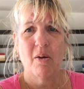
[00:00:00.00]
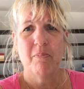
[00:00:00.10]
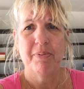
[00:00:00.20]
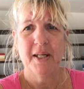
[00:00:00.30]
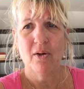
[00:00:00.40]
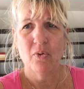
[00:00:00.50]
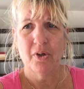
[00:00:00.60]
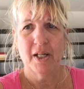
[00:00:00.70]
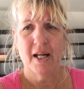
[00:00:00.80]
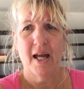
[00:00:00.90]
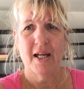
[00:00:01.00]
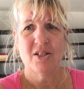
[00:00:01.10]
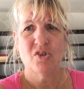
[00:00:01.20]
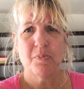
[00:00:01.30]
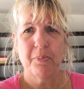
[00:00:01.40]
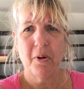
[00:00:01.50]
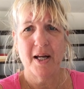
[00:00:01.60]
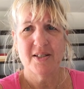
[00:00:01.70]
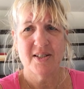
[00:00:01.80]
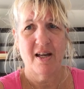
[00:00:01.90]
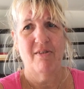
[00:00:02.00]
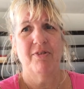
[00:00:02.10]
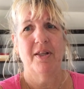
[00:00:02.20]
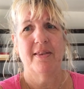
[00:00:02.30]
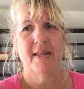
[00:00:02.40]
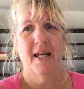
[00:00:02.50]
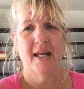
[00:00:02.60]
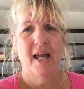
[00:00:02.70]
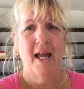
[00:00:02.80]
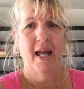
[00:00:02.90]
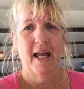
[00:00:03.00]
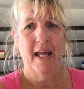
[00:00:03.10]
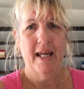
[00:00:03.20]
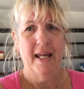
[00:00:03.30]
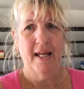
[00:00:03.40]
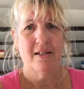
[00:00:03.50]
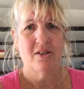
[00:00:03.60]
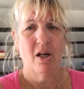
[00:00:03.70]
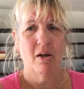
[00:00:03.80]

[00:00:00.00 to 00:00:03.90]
be organized, price everything, and